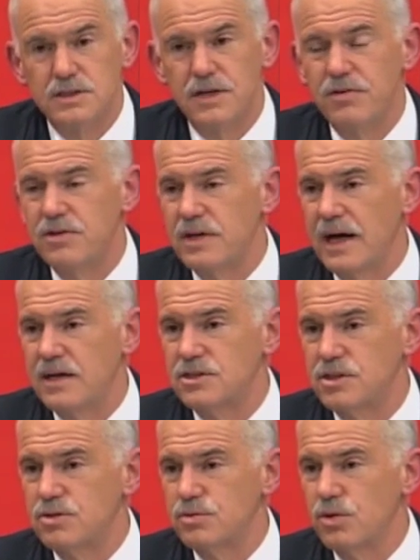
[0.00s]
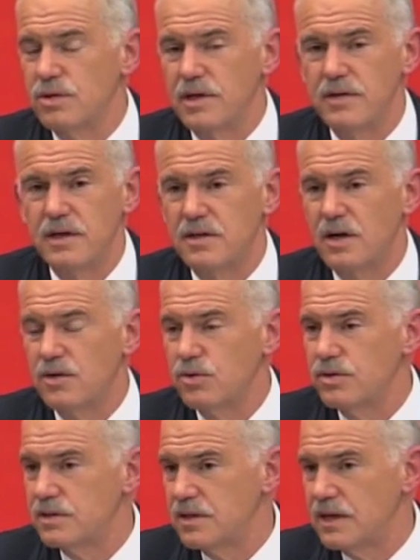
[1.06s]
Jeffrey Sachs just wrote, I think in an
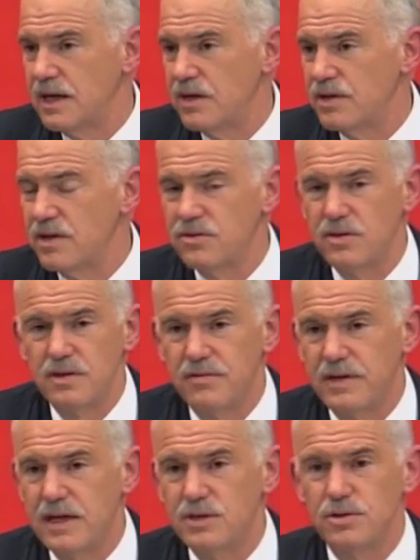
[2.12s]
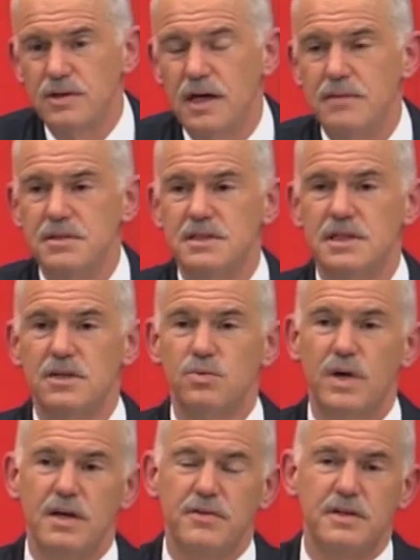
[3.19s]
article today or yesterday in the Financial Times, he says,
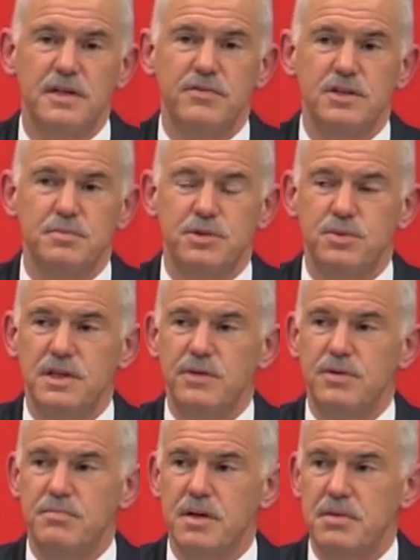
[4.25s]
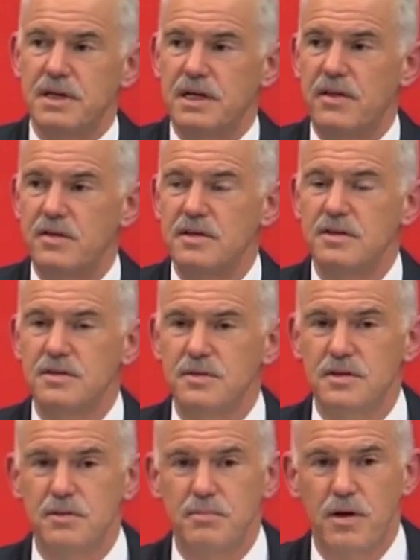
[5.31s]
well, the difference between the Republican and
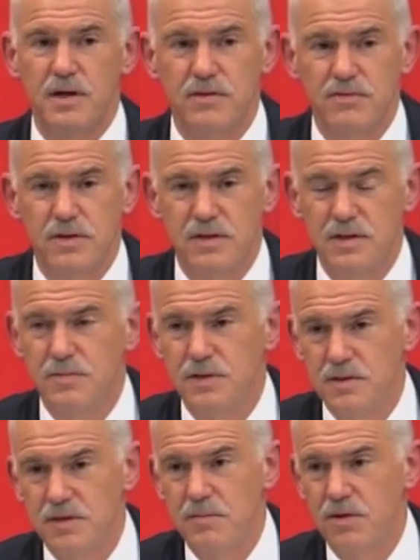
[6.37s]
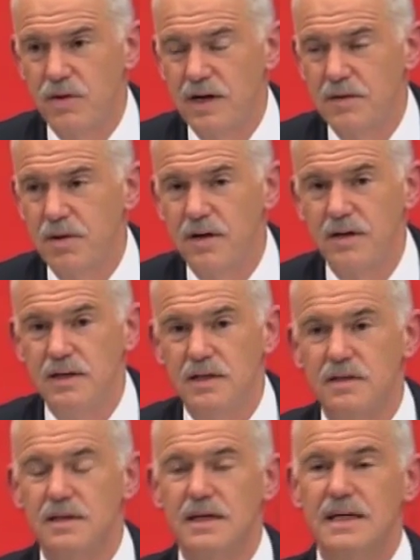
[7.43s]
the party of the Democratic Party
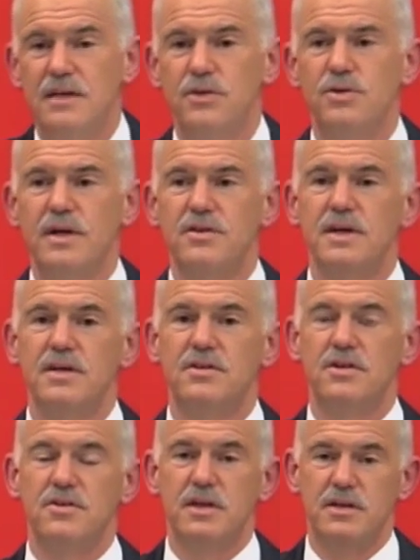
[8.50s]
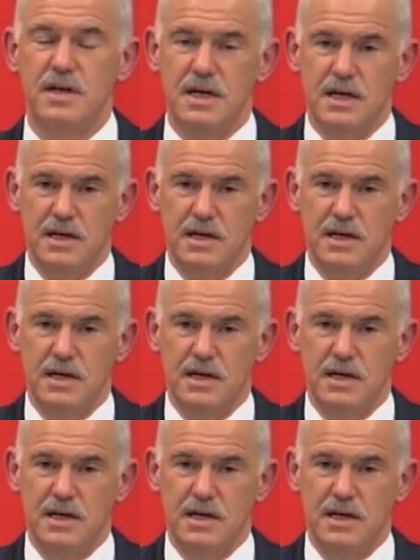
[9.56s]
in the United States is that